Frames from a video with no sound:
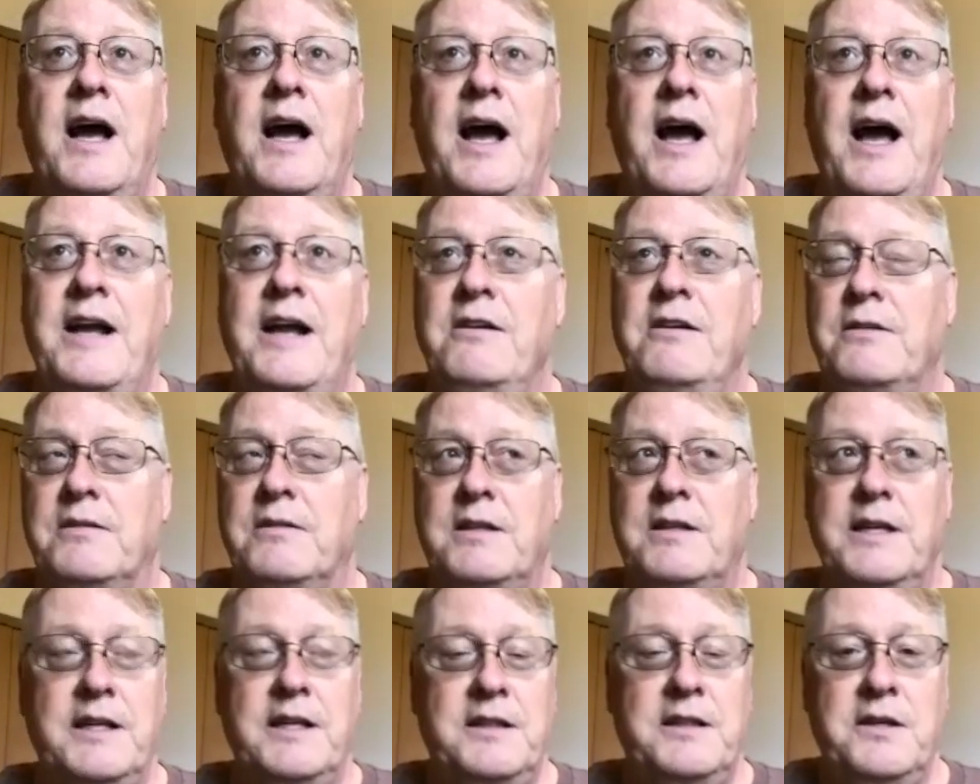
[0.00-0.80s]
I don't
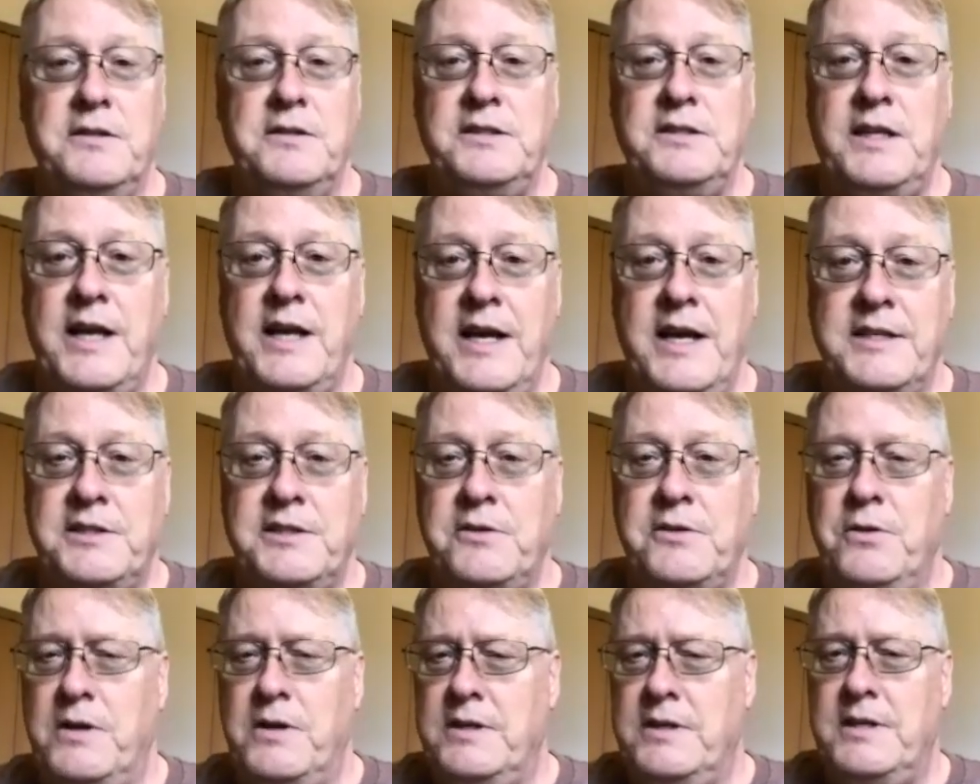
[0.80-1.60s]
think those guys
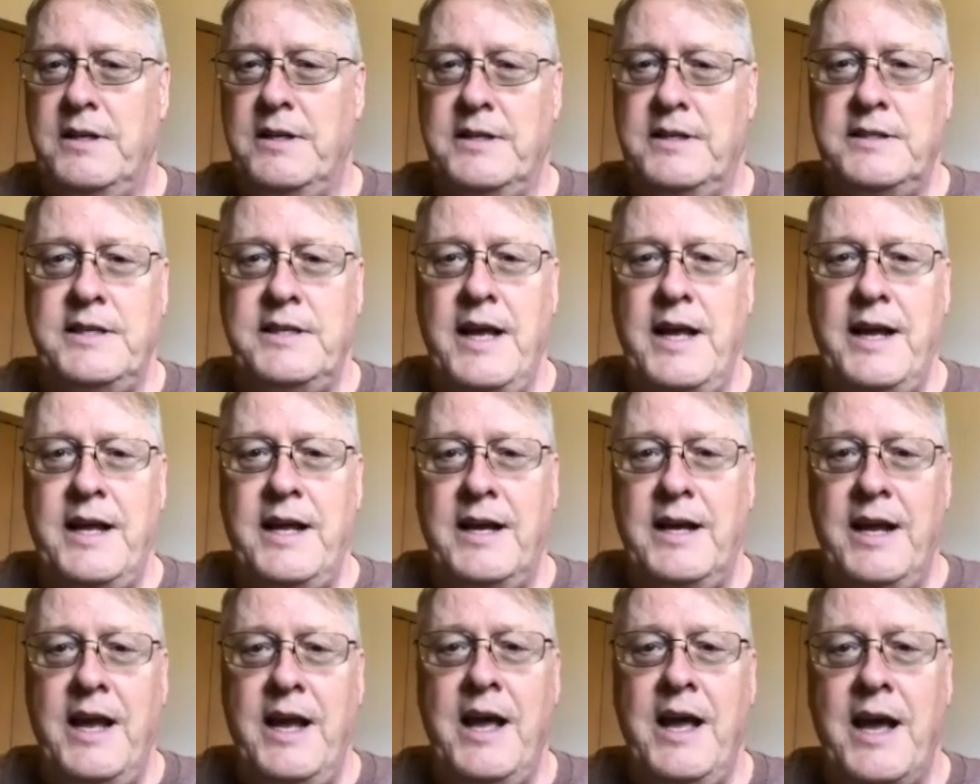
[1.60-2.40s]
scored till the
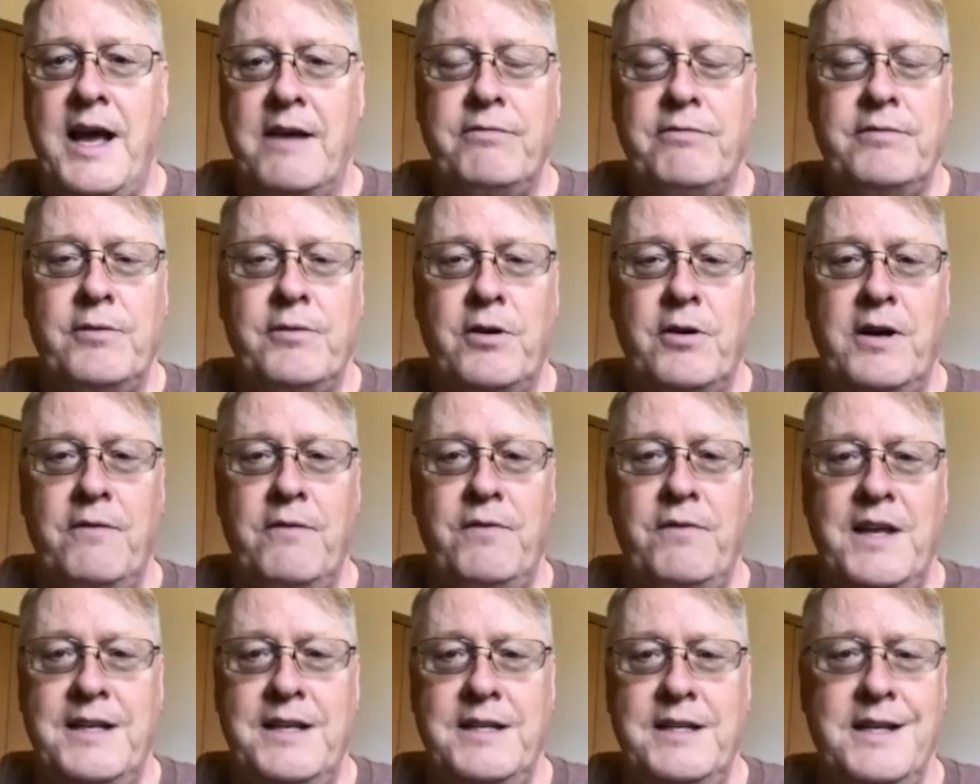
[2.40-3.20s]
second half, or
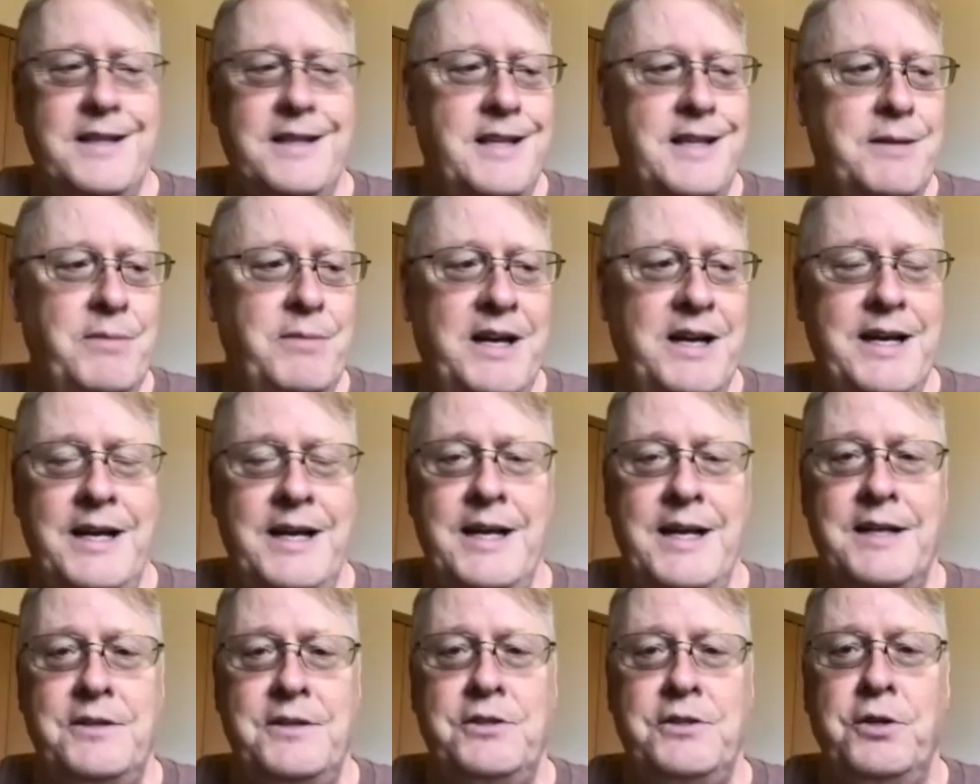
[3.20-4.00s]
if they did, they might
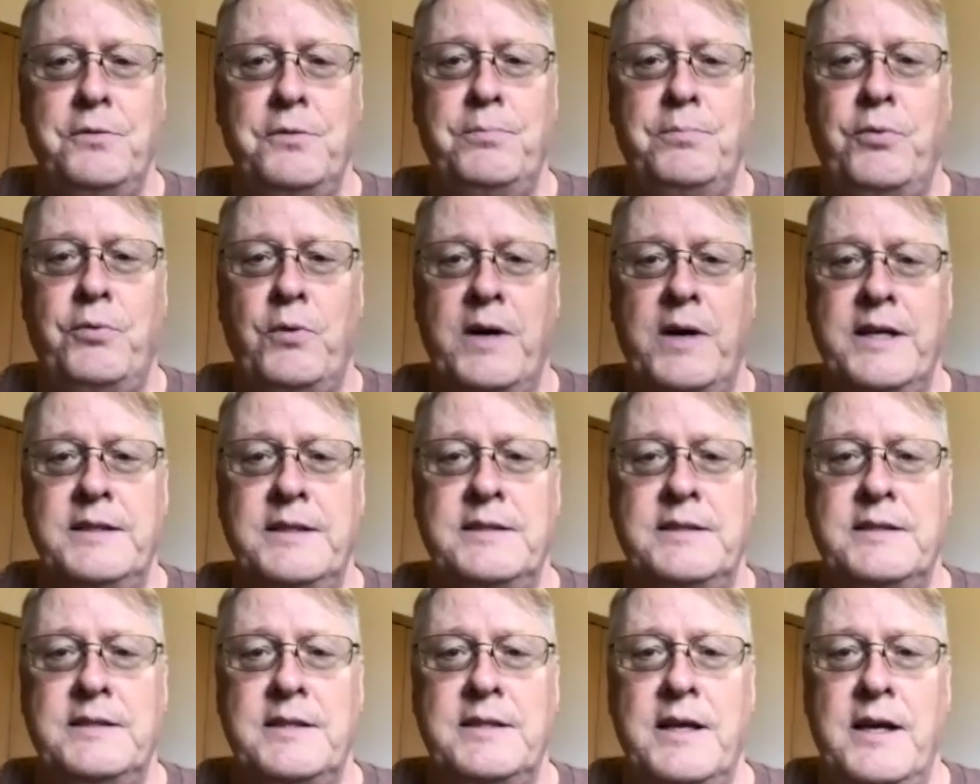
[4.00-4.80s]
have had 2
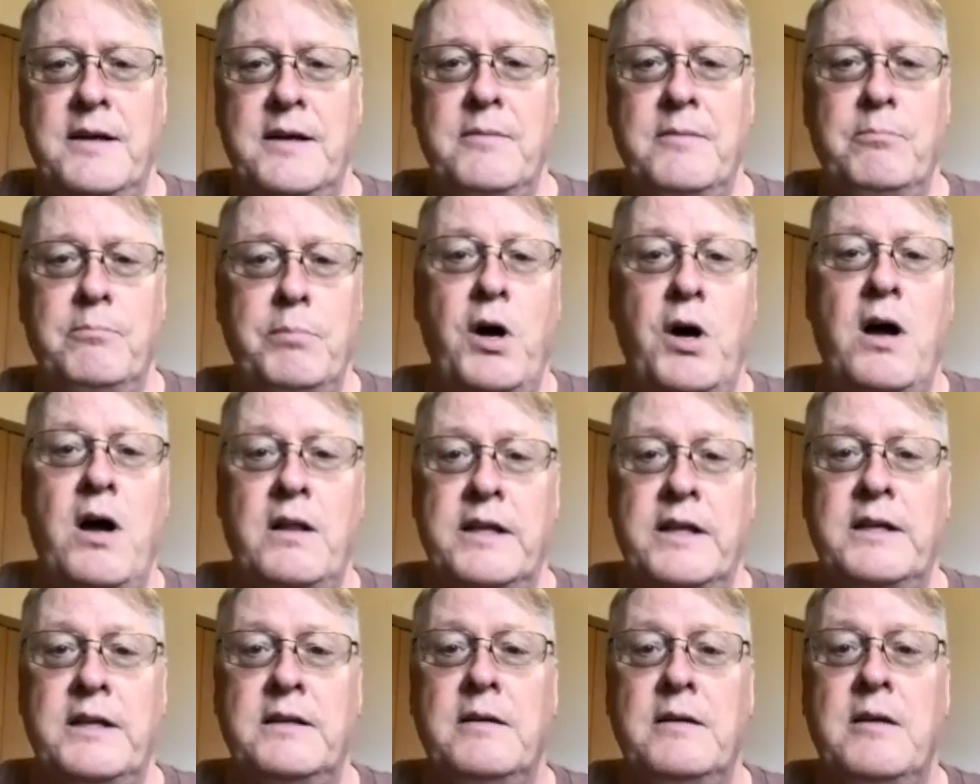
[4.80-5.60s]
points.
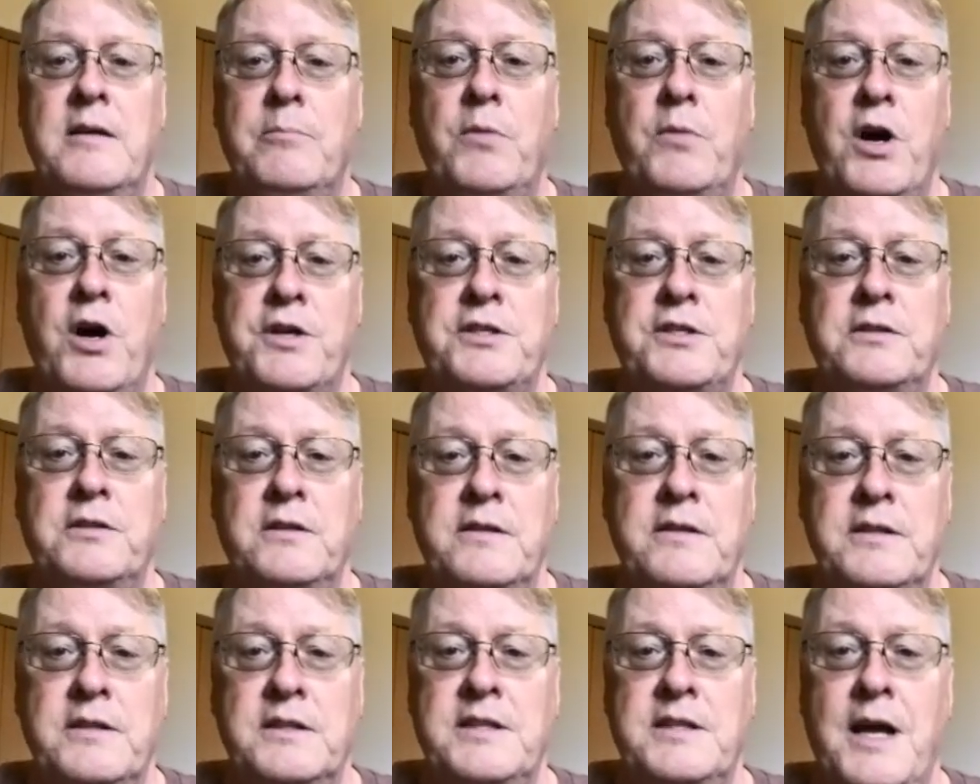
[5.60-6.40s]
Ball and
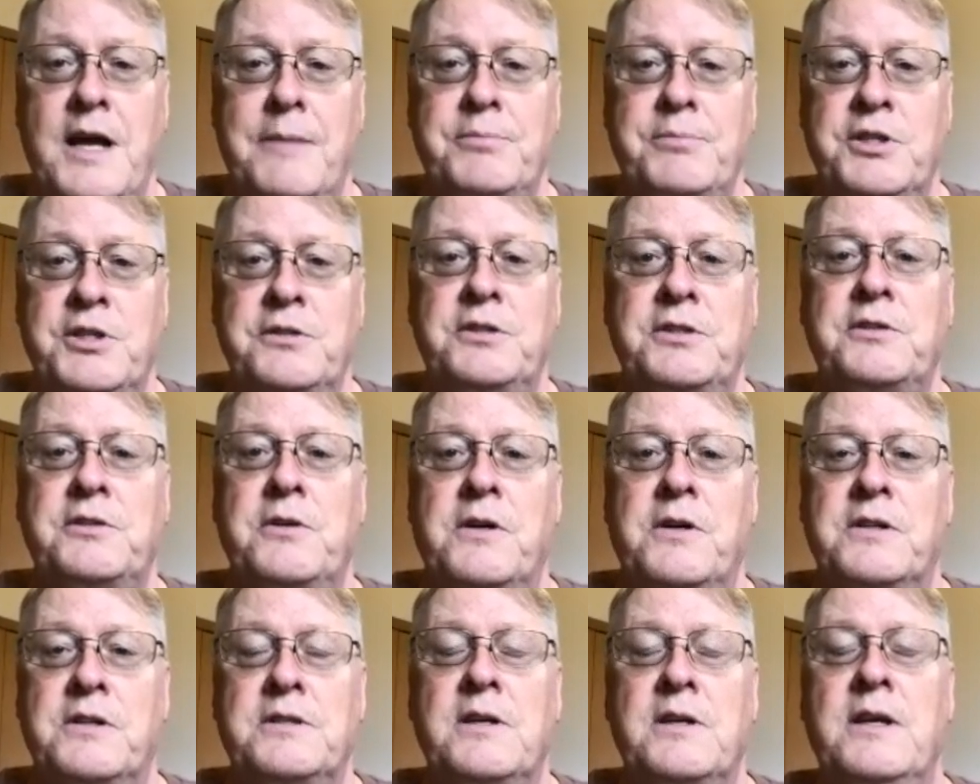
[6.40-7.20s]
Marshall, the top 2
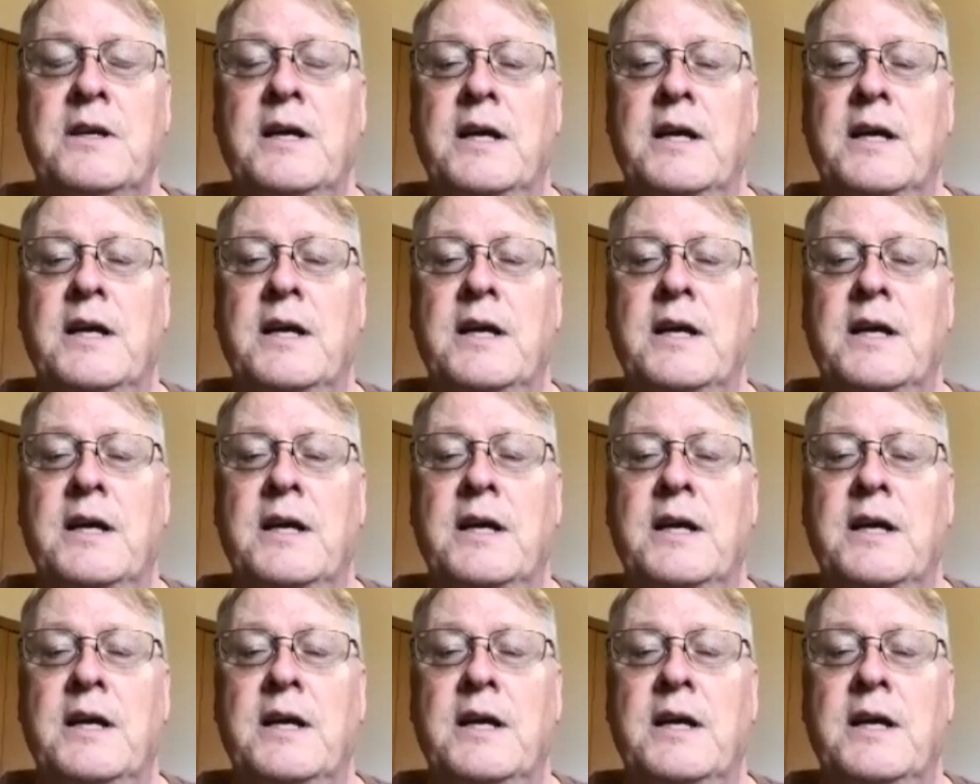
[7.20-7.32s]
scores,